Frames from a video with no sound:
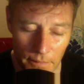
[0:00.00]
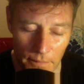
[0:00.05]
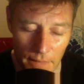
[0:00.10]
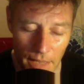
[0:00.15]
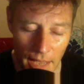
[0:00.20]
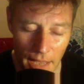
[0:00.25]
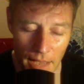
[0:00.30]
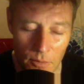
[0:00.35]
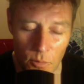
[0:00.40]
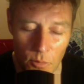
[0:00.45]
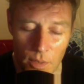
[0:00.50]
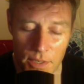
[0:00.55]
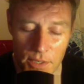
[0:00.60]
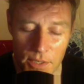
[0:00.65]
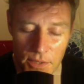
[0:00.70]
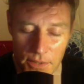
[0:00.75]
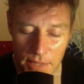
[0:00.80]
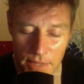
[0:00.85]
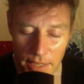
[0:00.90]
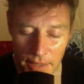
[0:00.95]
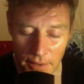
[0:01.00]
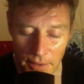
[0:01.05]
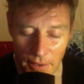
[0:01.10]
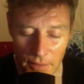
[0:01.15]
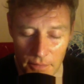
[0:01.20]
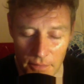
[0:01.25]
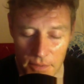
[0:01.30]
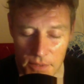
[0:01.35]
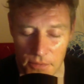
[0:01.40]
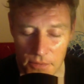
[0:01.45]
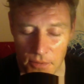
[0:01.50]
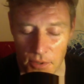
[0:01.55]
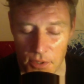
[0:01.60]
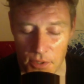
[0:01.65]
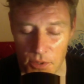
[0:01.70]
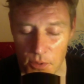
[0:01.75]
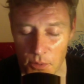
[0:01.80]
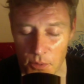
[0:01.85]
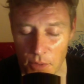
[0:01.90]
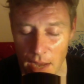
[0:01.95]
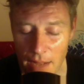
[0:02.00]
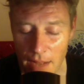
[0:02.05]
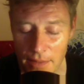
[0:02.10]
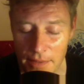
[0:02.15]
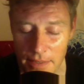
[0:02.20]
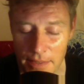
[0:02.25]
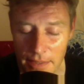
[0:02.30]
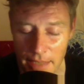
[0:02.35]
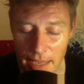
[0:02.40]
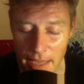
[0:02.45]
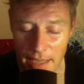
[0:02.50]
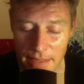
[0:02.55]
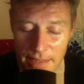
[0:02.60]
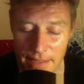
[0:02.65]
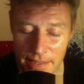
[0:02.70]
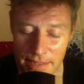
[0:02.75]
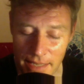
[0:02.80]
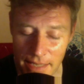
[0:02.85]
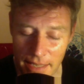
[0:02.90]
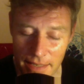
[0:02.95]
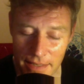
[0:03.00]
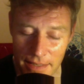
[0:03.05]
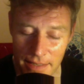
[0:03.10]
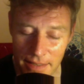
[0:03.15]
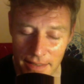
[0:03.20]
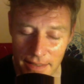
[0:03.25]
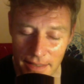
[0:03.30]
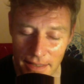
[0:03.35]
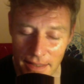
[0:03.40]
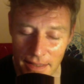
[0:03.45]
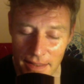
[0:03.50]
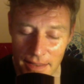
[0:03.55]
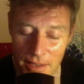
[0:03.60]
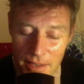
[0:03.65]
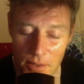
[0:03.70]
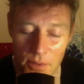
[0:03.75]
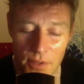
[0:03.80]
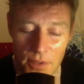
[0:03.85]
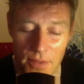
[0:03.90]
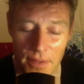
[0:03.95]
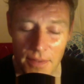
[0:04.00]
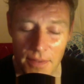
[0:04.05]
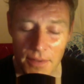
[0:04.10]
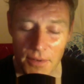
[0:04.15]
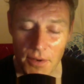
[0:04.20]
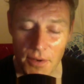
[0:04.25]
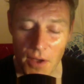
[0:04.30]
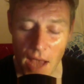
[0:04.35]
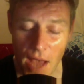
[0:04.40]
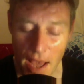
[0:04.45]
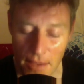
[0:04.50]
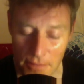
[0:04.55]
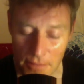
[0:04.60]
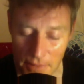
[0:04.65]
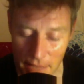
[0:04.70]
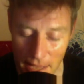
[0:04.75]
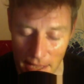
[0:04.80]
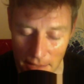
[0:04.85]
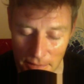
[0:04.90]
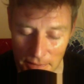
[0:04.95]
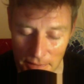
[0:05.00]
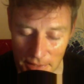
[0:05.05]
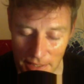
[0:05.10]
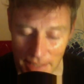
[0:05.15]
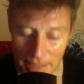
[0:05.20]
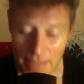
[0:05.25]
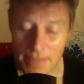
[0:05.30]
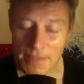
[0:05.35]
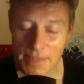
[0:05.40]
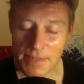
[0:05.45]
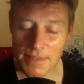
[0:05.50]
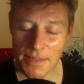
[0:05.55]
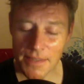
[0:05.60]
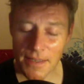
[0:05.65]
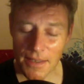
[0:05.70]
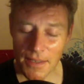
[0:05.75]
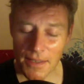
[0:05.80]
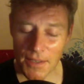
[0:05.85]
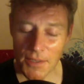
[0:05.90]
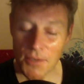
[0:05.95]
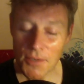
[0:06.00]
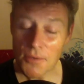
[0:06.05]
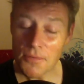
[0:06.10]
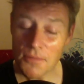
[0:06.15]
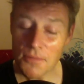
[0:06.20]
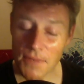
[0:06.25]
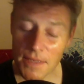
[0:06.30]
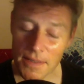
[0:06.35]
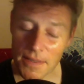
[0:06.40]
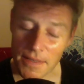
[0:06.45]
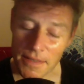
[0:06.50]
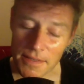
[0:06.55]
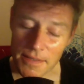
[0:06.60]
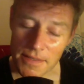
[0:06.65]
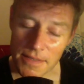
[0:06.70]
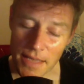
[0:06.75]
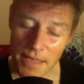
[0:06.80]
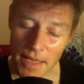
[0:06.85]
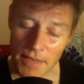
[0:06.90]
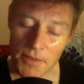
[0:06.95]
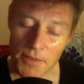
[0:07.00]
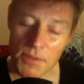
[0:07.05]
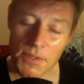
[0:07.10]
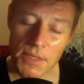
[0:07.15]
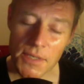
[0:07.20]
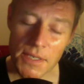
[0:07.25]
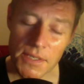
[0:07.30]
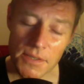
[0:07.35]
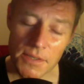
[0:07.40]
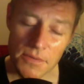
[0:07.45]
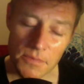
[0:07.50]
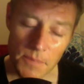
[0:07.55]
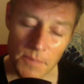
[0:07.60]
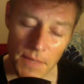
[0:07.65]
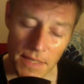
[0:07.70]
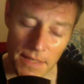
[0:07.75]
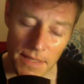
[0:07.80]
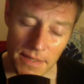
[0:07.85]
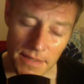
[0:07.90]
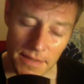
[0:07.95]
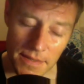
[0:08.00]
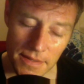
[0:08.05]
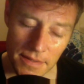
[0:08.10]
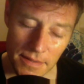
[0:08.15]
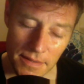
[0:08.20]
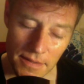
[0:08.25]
And once you take off this virtual reality headset, the only thing that we'll have left is your feelings and your sense of peace.